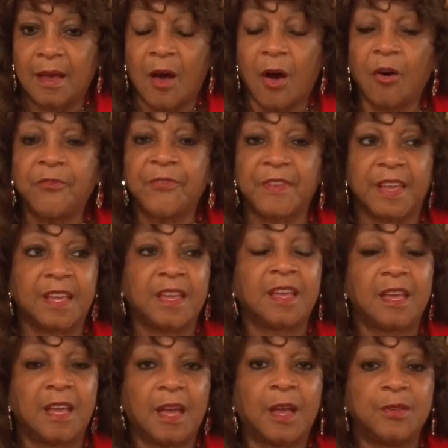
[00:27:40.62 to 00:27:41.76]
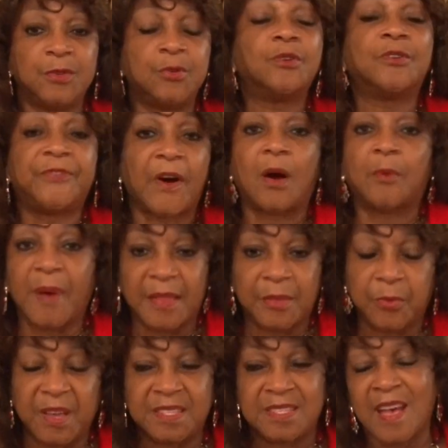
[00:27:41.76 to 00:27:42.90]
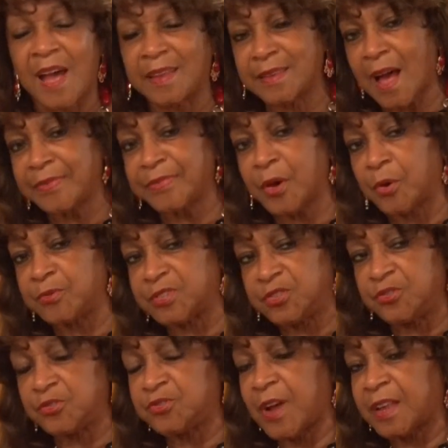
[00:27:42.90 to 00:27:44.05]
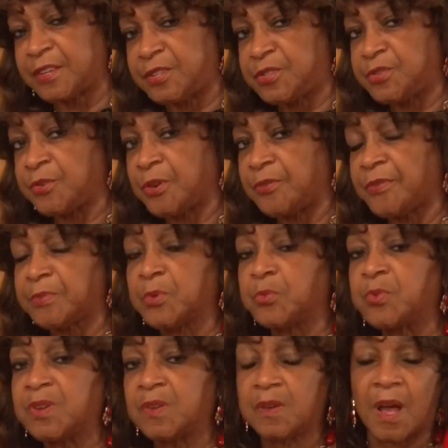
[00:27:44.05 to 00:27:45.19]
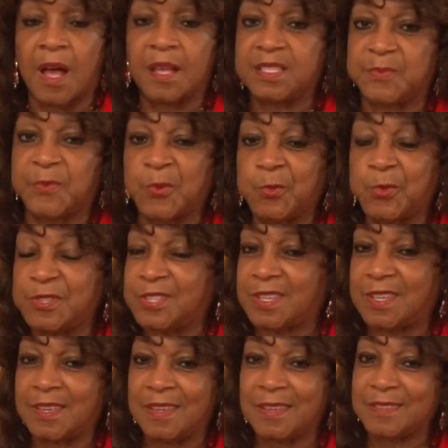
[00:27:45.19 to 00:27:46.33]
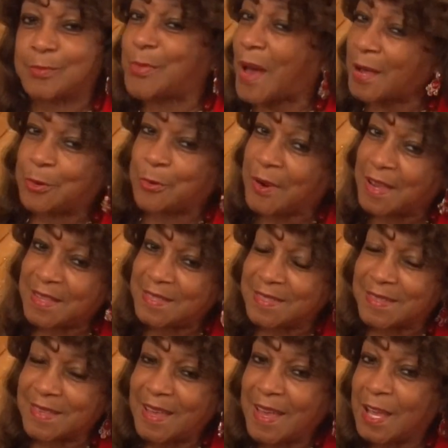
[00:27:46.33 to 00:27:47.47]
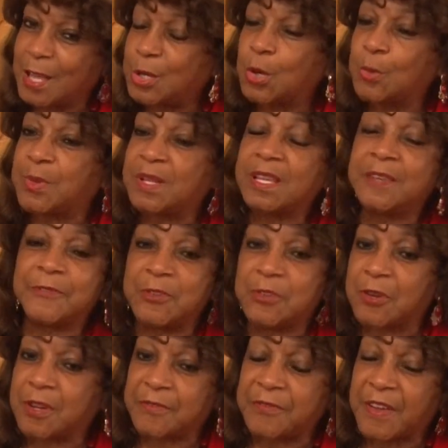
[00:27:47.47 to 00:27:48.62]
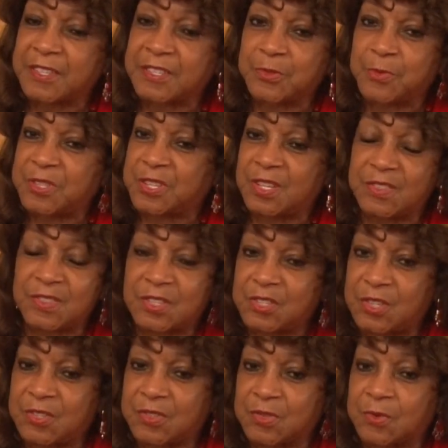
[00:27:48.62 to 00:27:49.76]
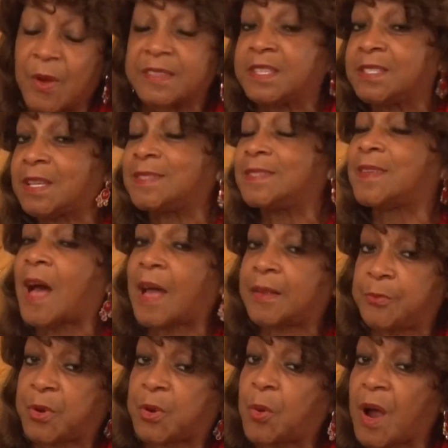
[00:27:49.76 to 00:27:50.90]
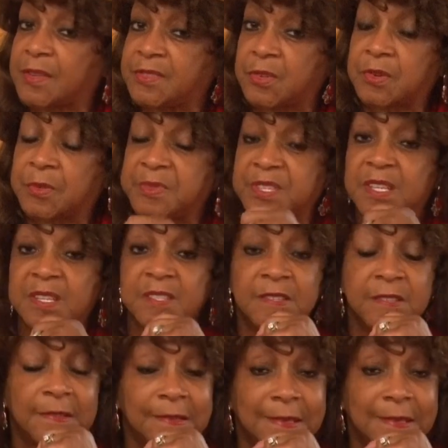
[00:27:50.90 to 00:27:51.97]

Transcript: Hopefully, you'll fall by the wayside, not those that you're trying to deter from the real gospel, which is by grace, and your belief and your confession, which is in Jesus Christ. It does not require circumcision.